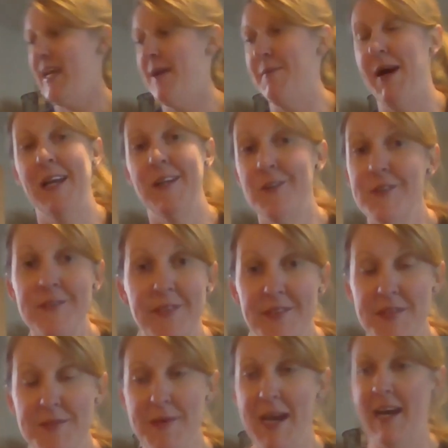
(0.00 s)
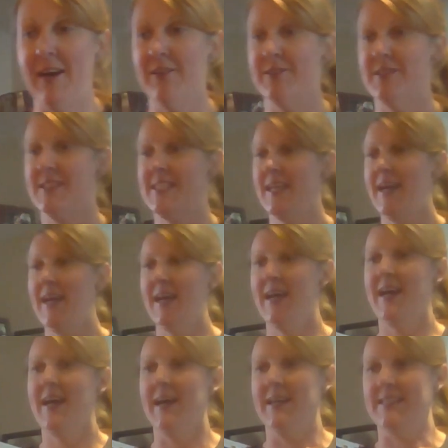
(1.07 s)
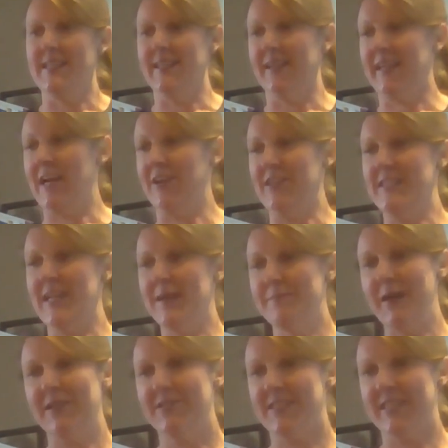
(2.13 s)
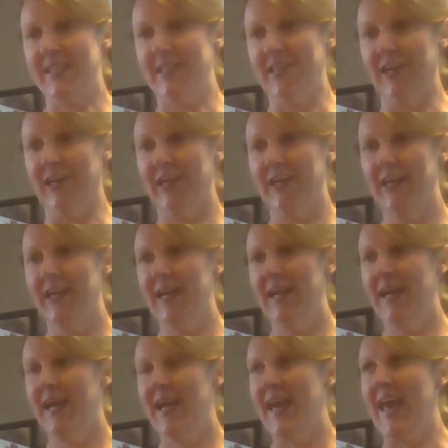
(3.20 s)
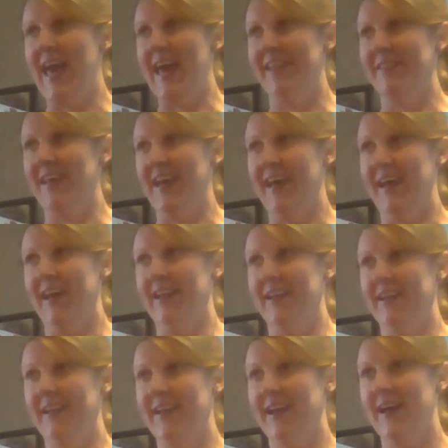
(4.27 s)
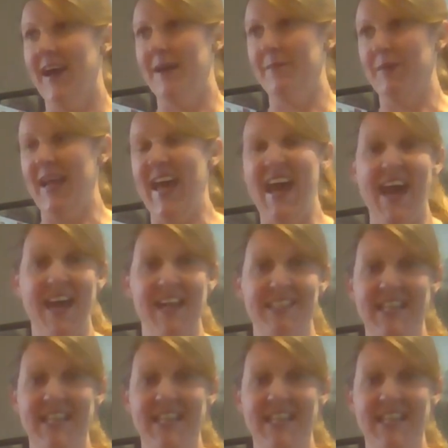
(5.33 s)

I'm 150 pounds, carry 10 pounds of gear, and then I'm going to add